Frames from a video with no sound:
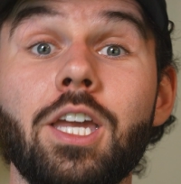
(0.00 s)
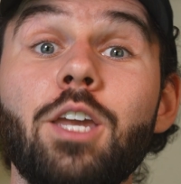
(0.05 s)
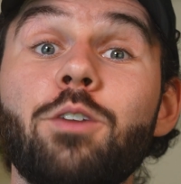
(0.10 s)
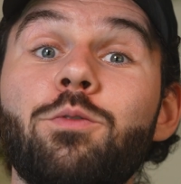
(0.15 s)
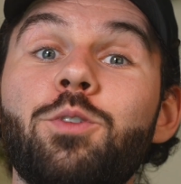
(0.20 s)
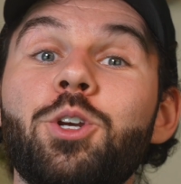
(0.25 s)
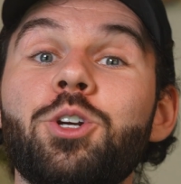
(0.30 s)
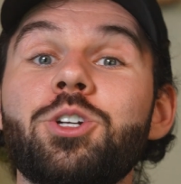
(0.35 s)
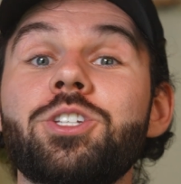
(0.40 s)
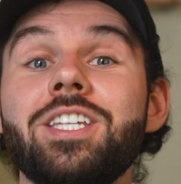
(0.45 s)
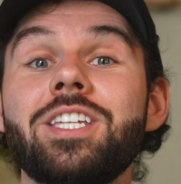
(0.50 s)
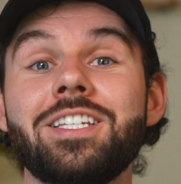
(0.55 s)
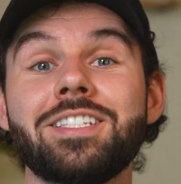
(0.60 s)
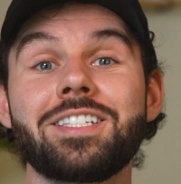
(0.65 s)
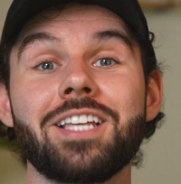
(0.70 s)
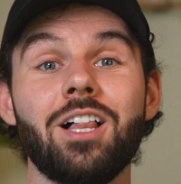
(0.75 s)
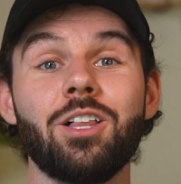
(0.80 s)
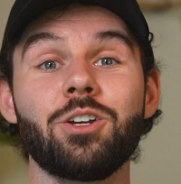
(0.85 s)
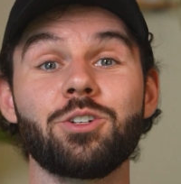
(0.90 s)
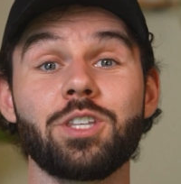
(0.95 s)
if you're seeing
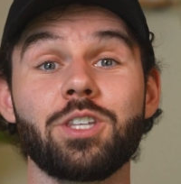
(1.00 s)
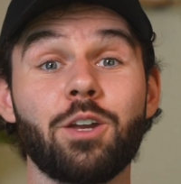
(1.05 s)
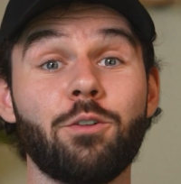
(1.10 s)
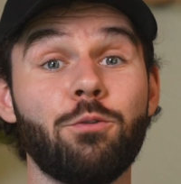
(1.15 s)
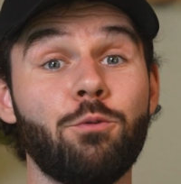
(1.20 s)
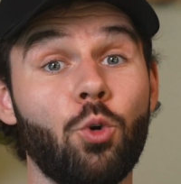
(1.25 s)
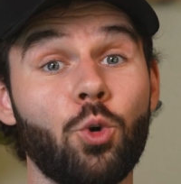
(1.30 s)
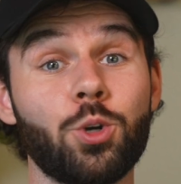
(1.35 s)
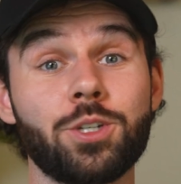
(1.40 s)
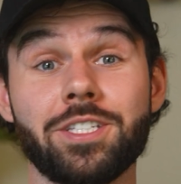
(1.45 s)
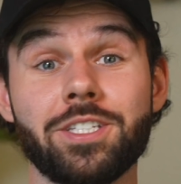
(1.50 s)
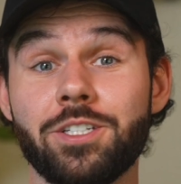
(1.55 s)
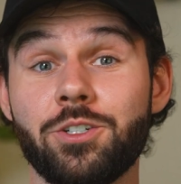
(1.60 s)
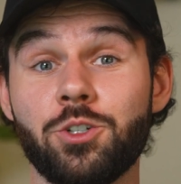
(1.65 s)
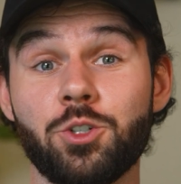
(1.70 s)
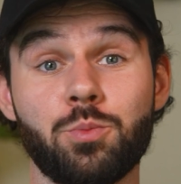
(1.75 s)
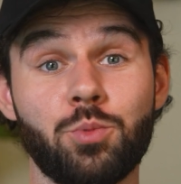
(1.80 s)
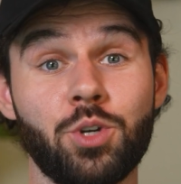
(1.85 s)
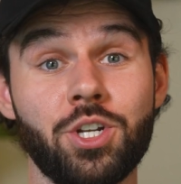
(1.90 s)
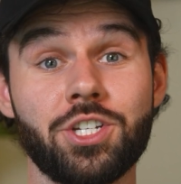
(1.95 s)
sellers like Four
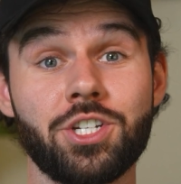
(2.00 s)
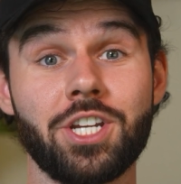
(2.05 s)
Sisters Print